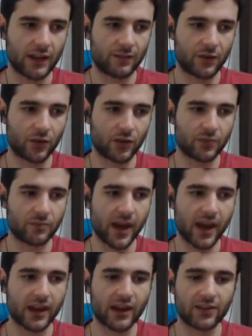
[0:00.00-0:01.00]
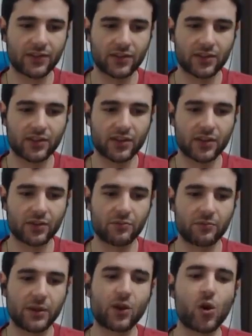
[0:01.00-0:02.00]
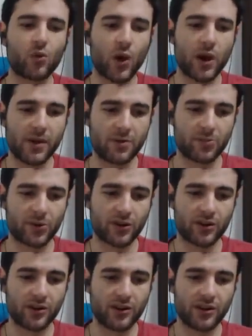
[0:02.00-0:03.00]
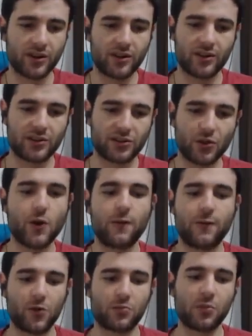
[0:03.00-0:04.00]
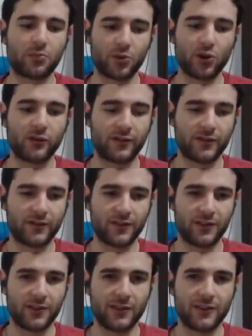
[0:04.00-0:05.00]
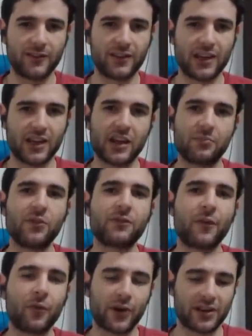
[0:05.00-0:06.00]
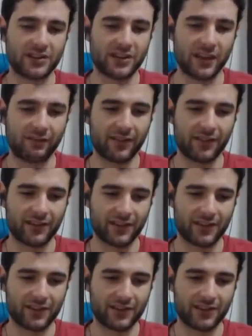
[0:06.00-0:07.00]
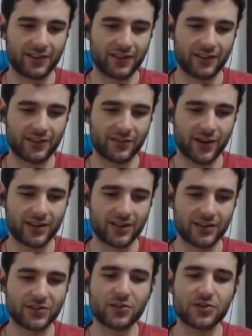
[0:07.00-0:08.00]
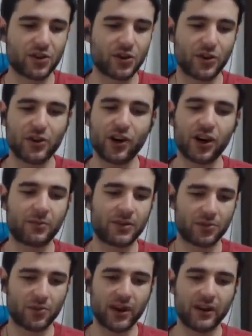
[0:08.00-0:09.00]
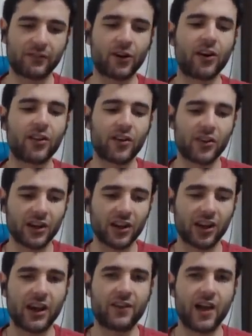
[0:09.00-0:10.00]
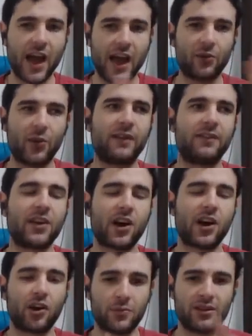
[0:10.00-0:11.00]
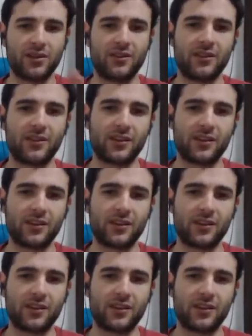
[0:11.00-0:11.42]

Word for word: If you look back at the Bitcoin white paper, there's no formal proof that proof of work is safe, right? There's no security argument or whatever other than kind of a Hanawavy argument,